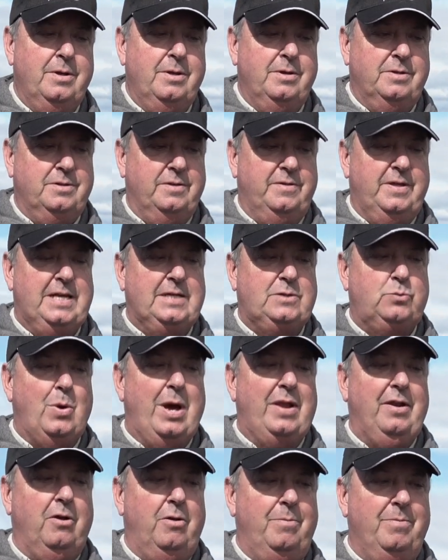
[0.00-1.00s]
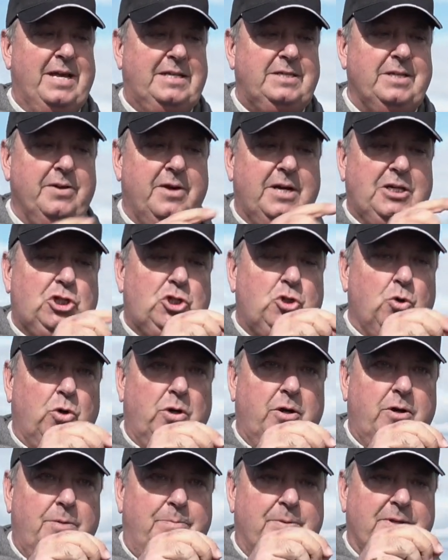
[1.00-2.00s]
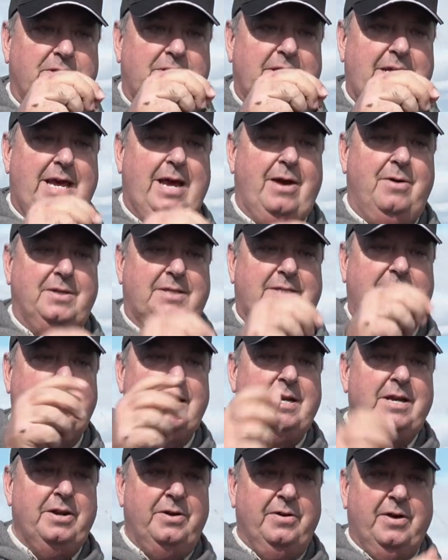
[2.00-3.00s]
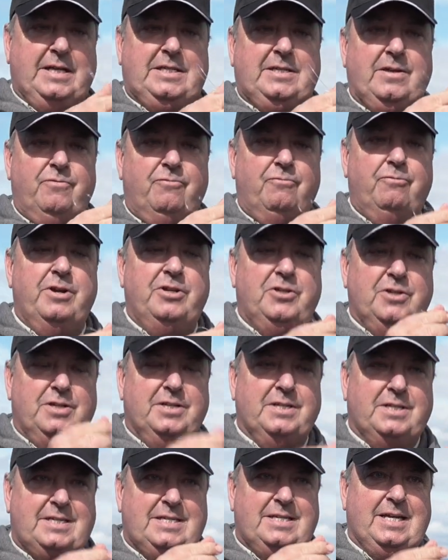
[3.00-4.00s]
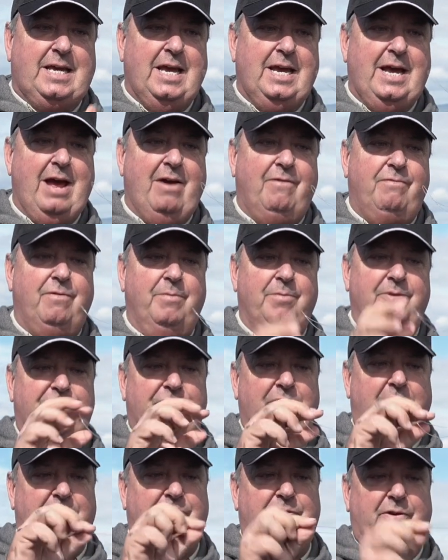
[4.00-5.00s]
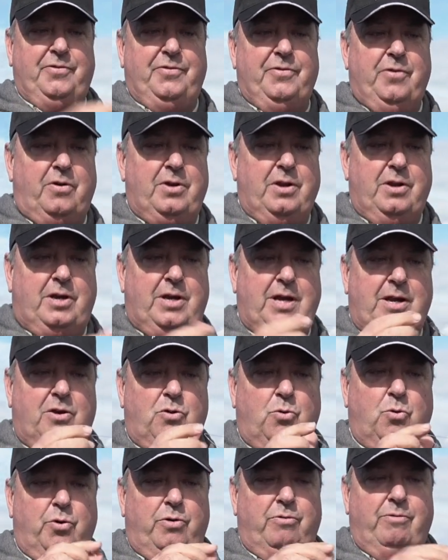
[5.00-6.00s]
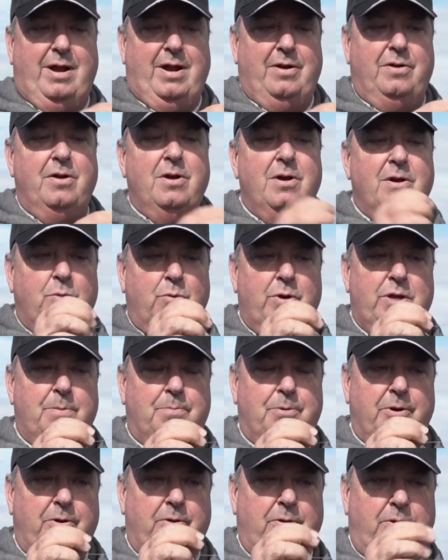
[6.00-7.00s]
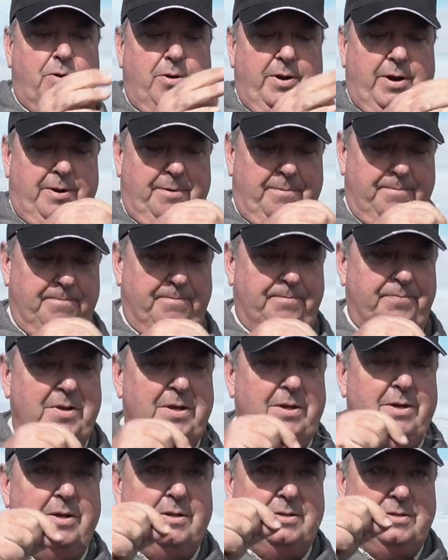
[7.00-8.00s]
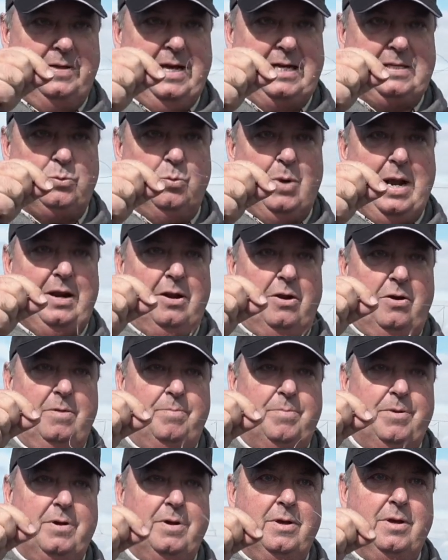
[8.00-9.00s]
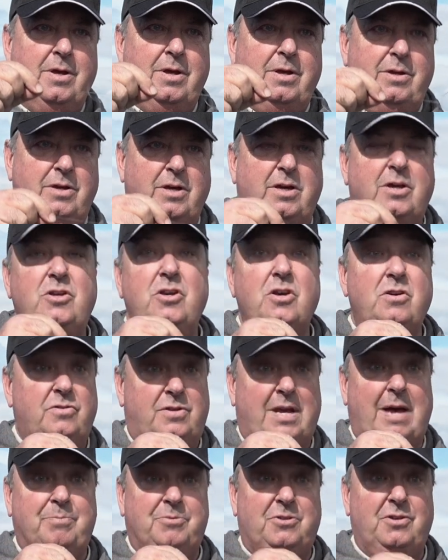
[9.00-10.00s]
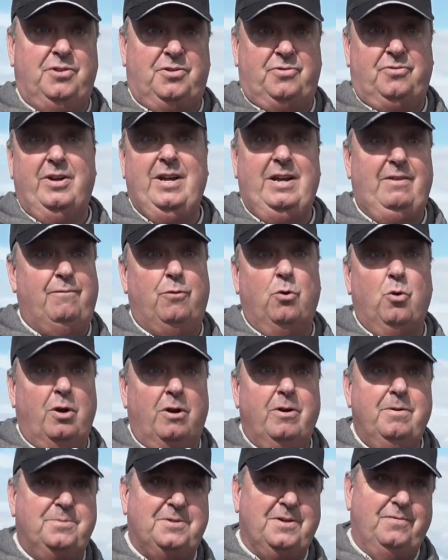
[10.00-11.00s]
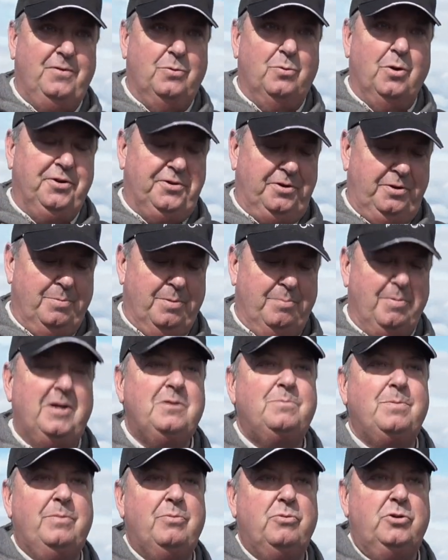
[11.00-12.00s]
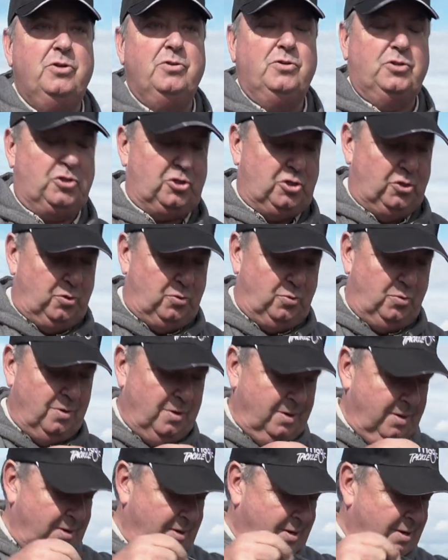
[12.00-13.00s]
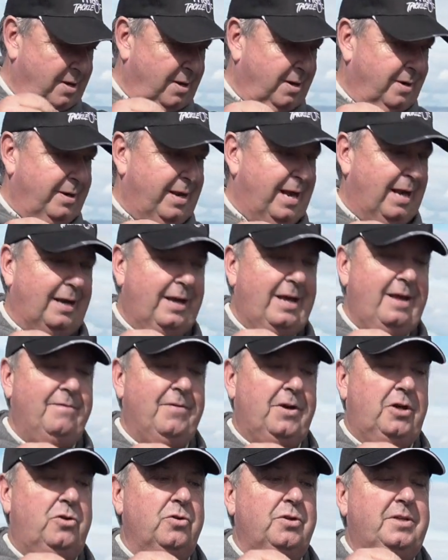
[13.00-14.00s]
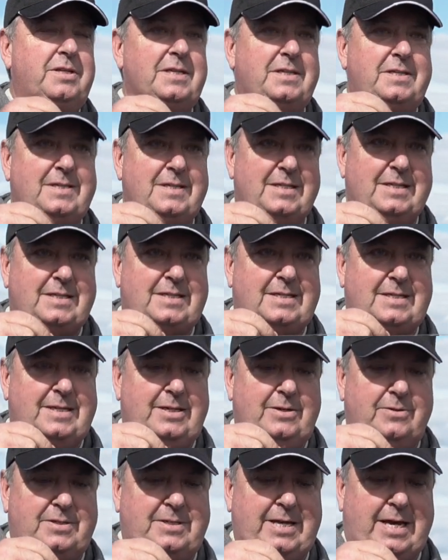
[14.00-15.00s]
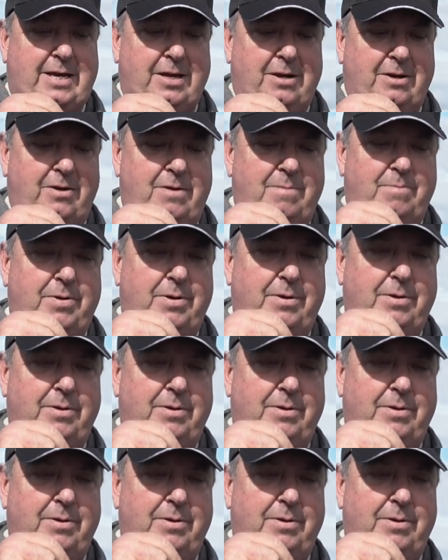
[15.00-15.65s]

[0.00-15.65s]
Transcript: So there's one loop. That's a nice short loop, and see how it's nice and rigid and sticking out from the side, so it's not going to get caught around when you put a hook on it. So that's one loop. You can use up to 3-4 loops if you want to, but most people use 2. Now leave a good distance to your second loop.